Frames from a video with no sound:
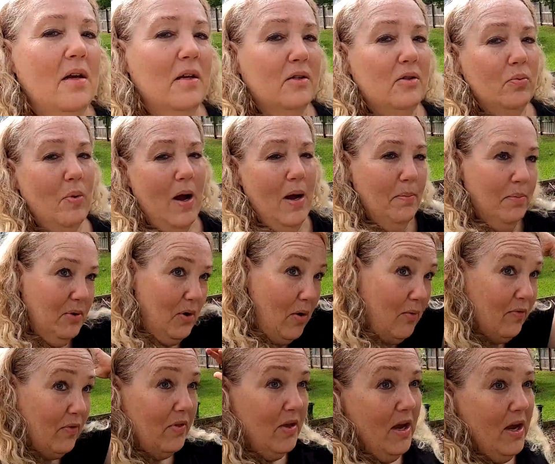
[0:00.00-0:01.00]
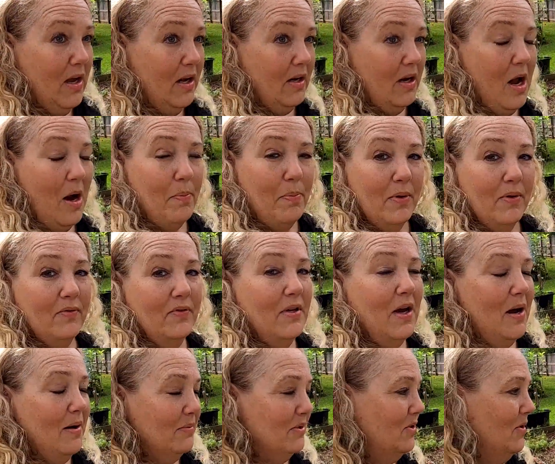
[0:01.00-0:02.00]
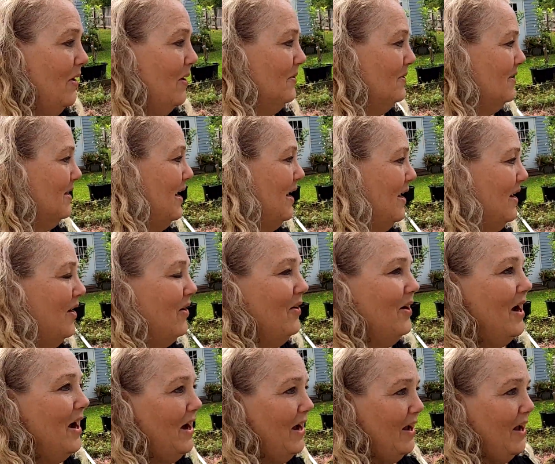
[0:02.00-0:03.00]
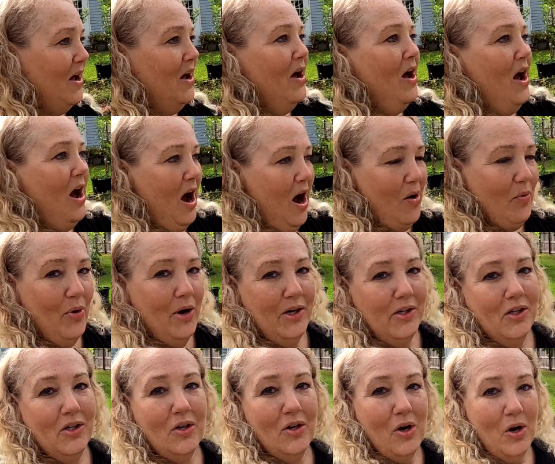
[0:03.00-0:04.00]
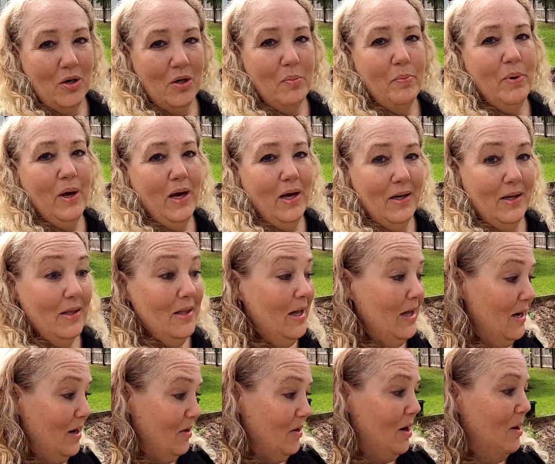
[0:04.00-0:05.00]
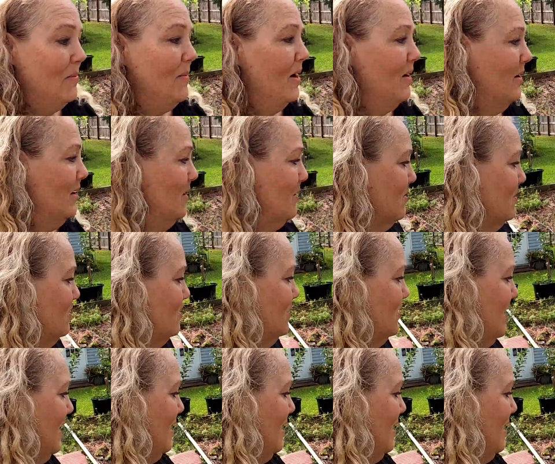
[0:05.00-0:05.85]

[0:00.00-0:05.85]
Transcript: swiped over the head a couple of times. So I was like, okay, I'll wait till you go to bed and then I'll come out here and do